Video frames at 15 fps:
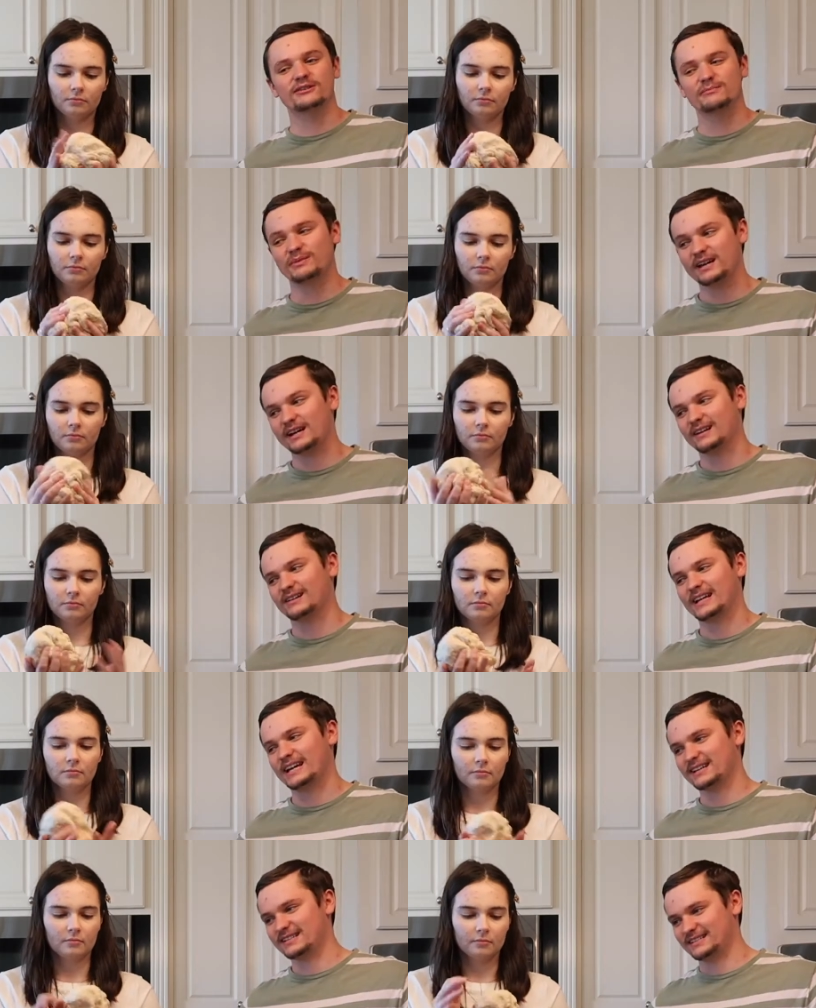Speaker 1: her bake a
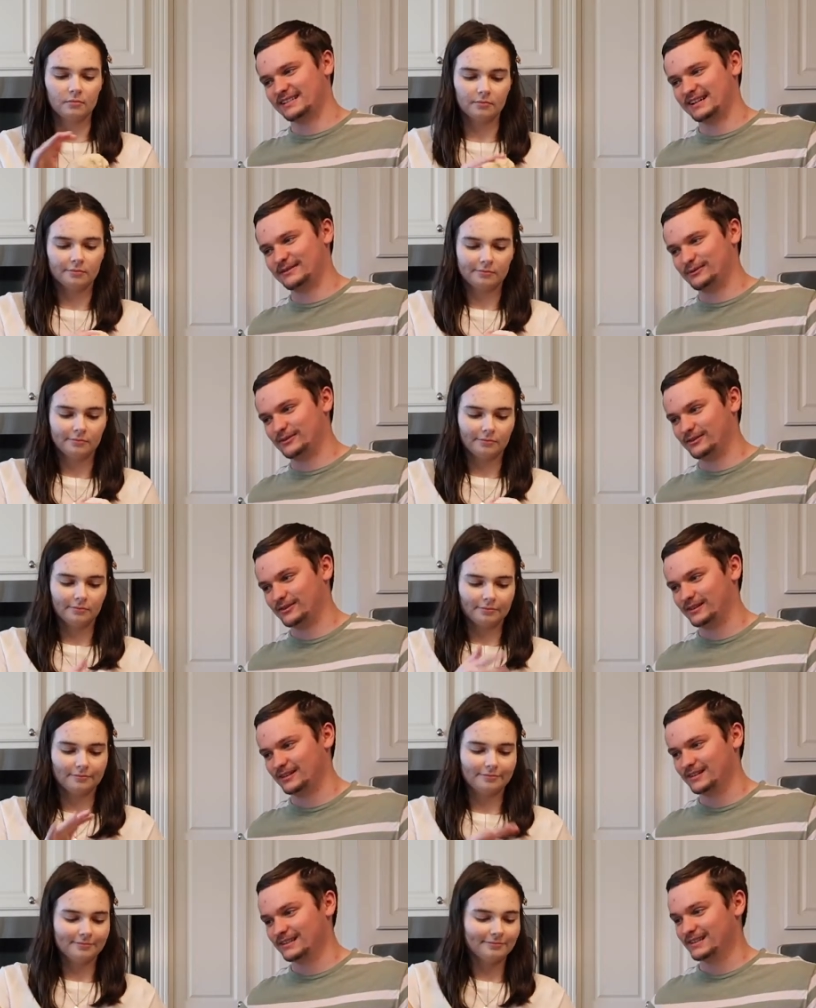lot of stuff.
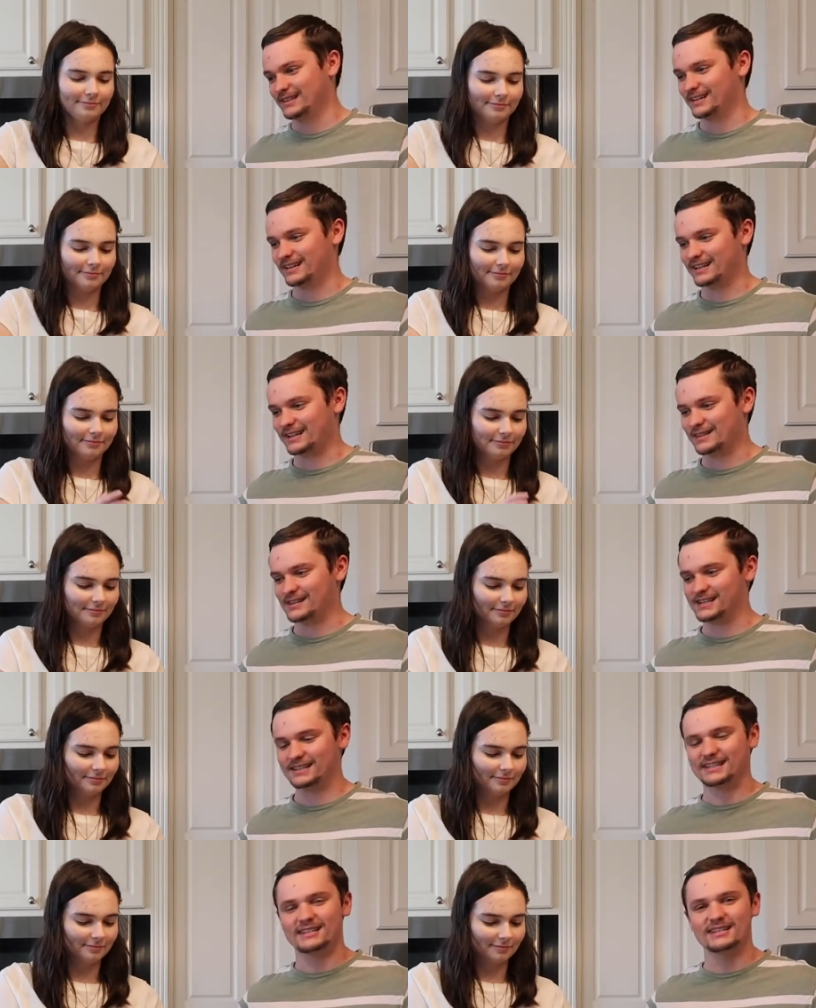And I
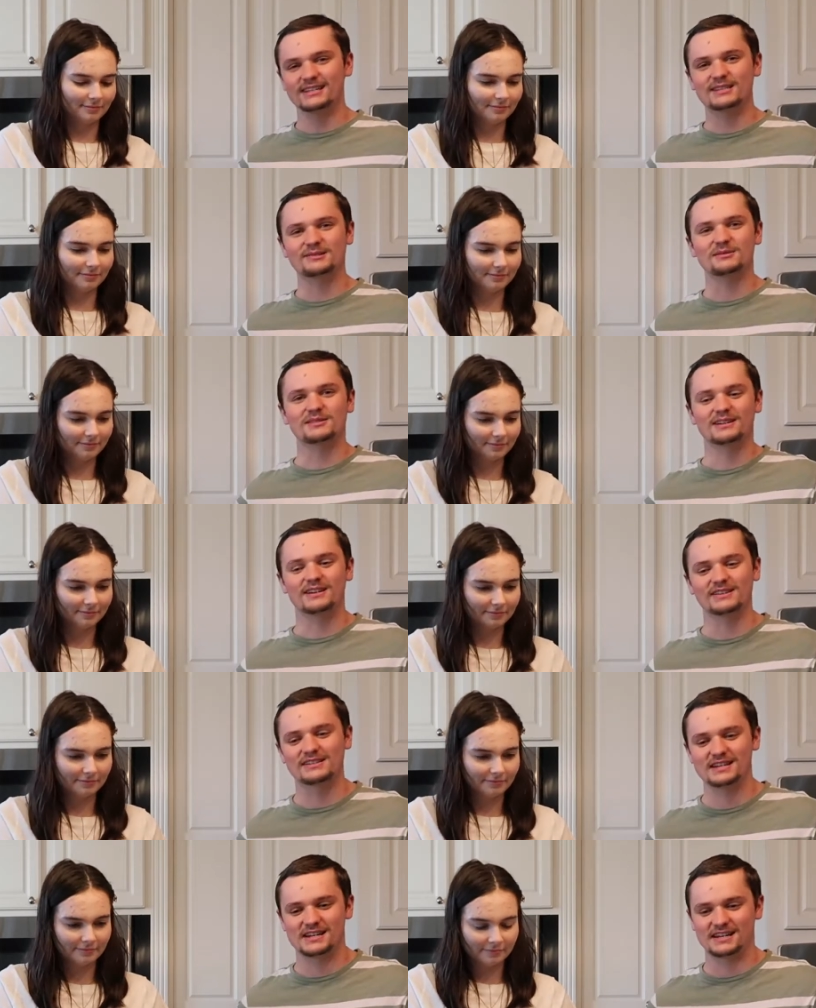thought the yeast was
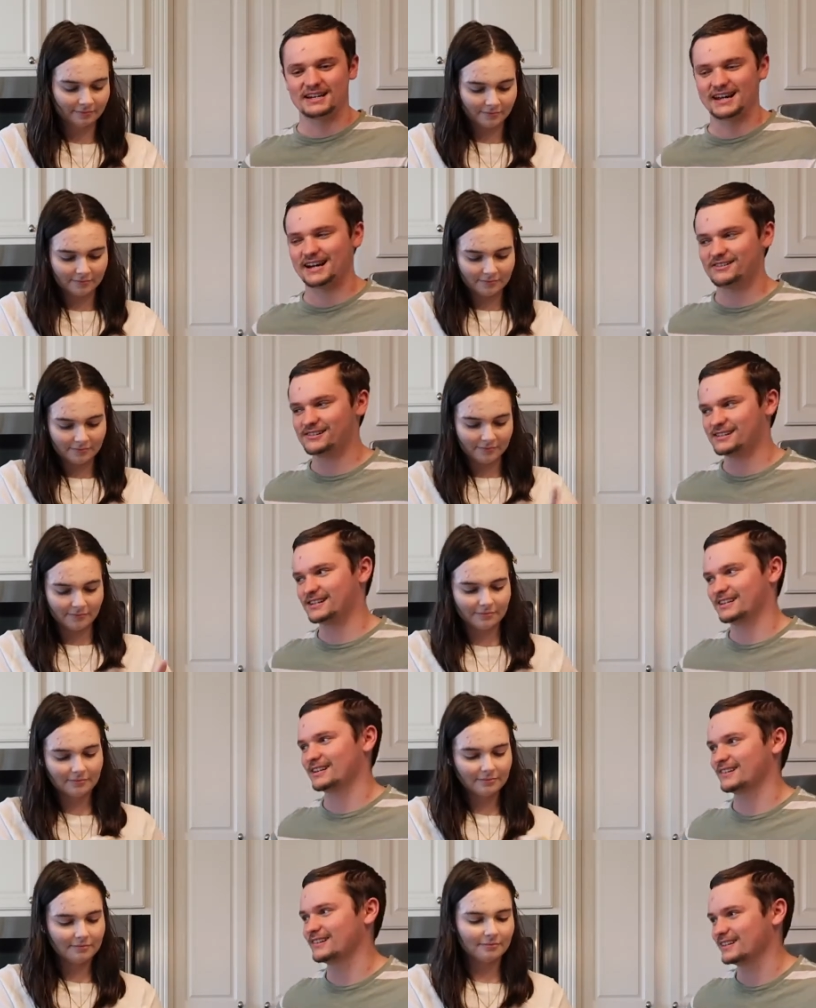gonna take an hour
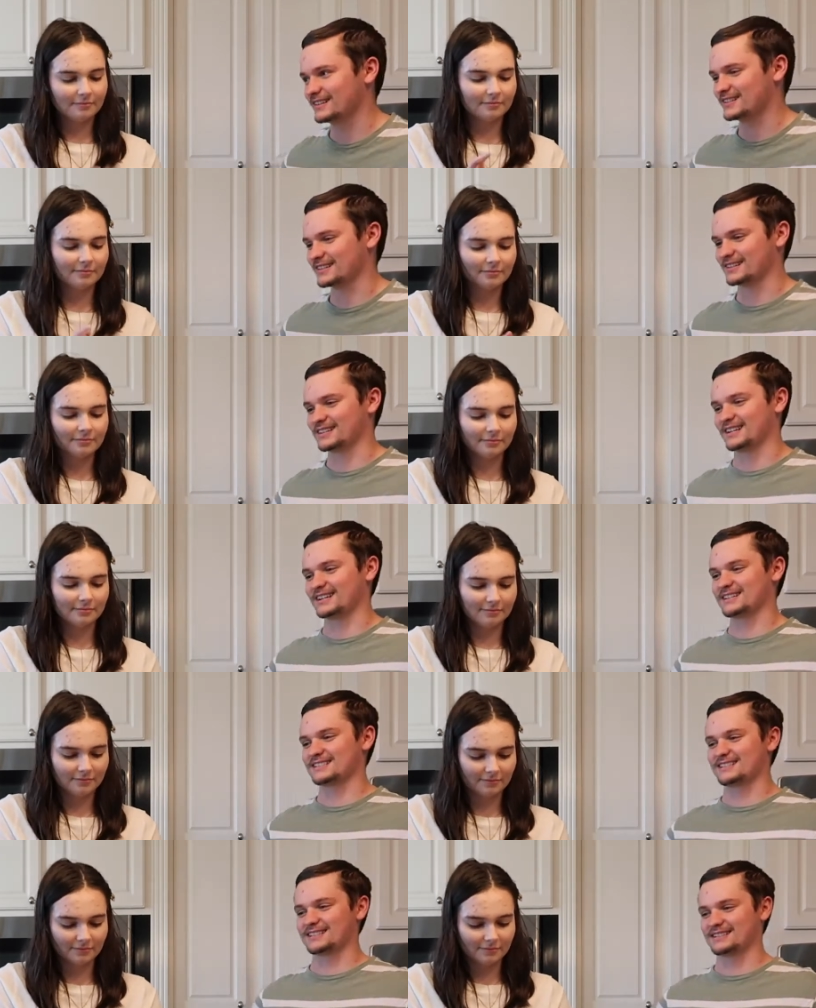and it only took
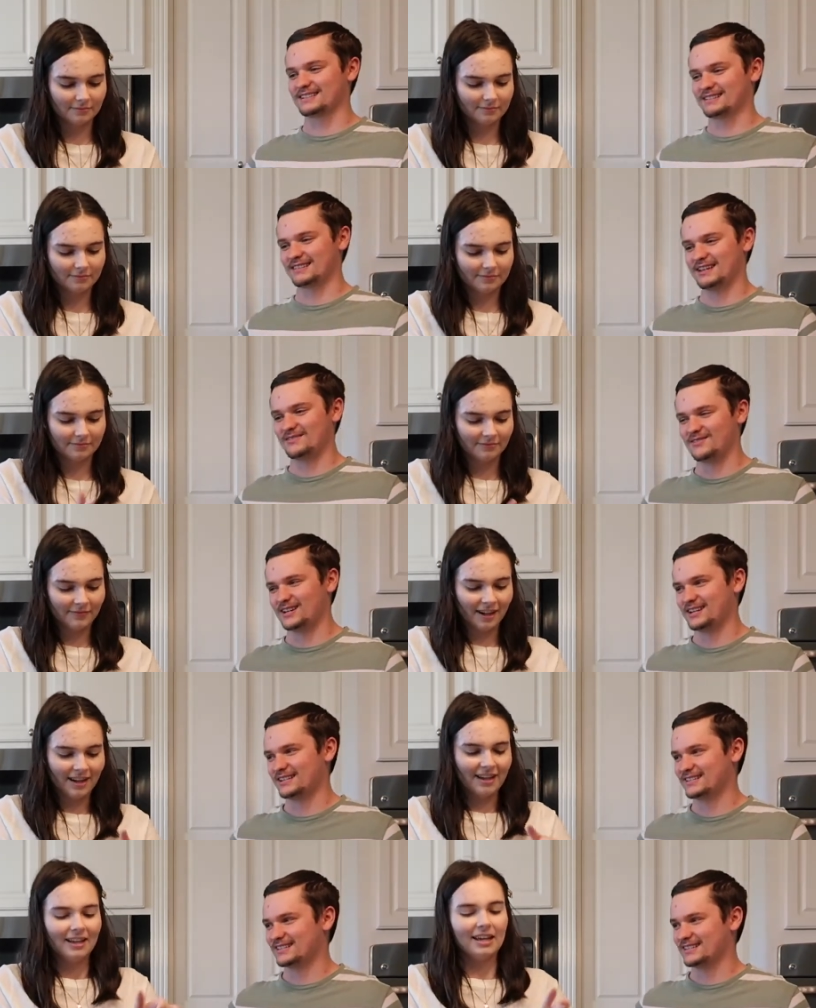like 10
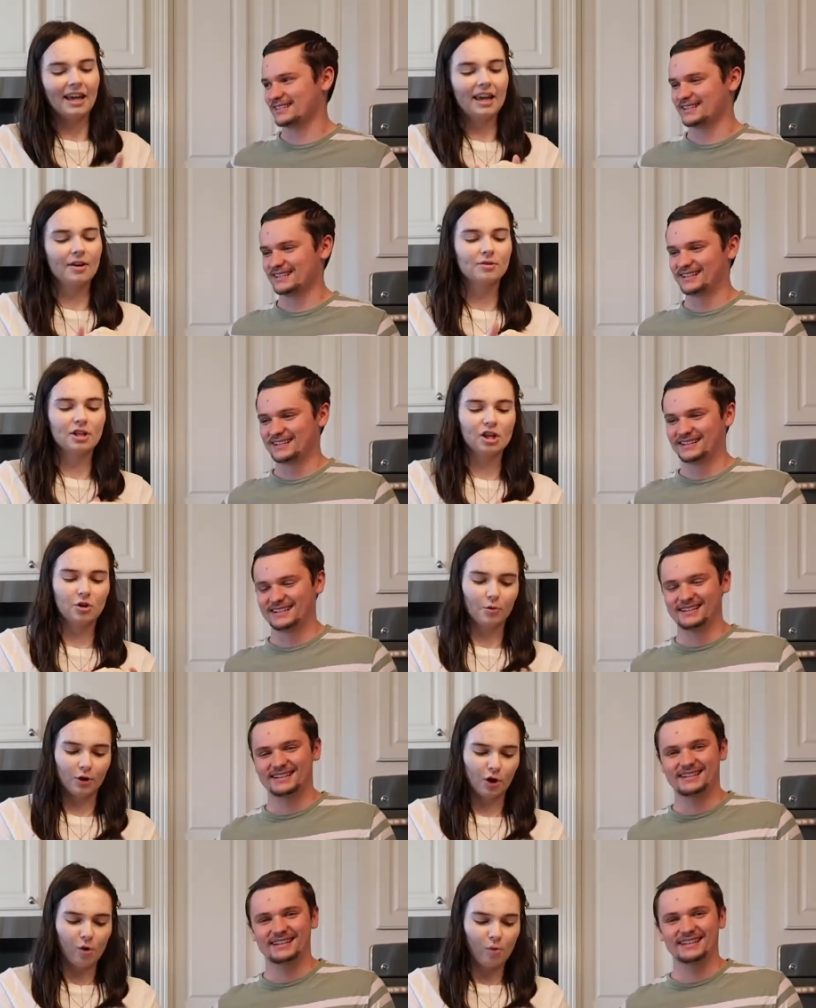minutes.
Speaker 2: Yeah, he was like,
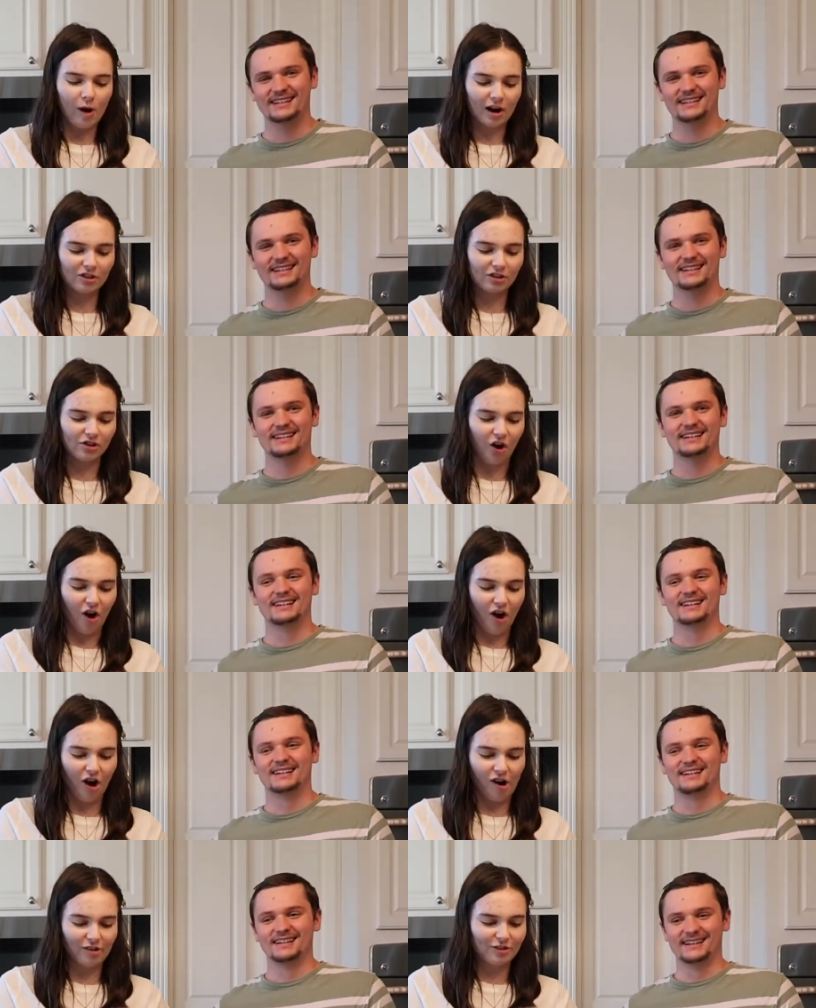you wanna go walk the
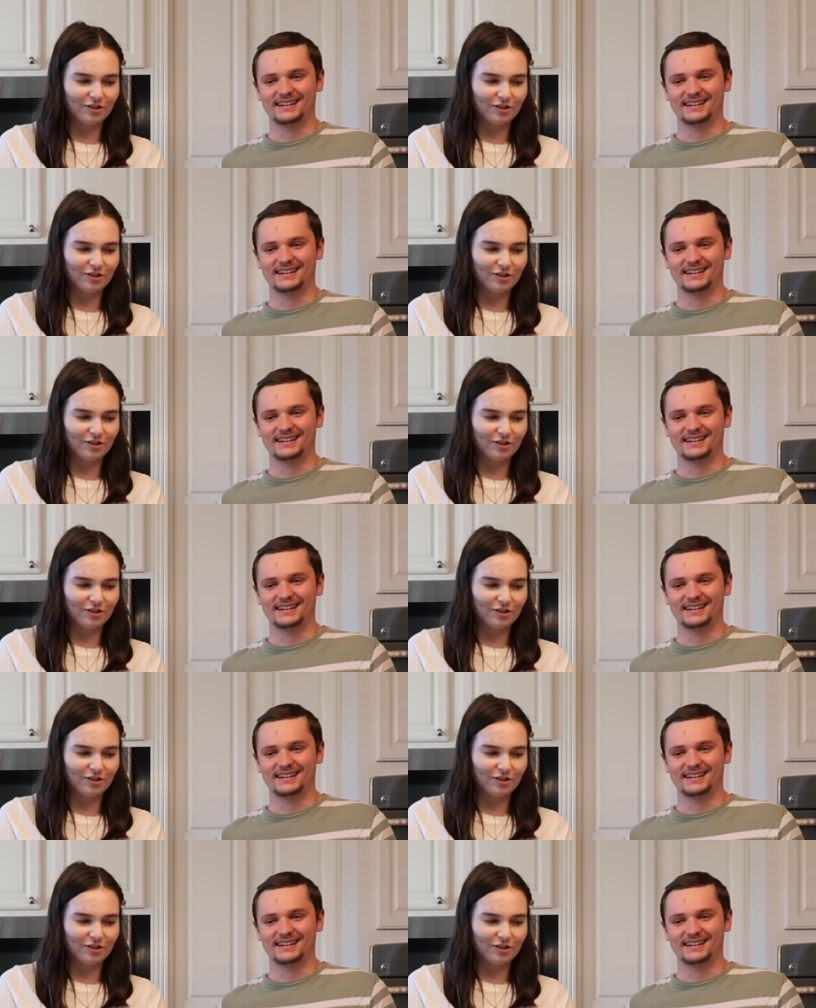dog?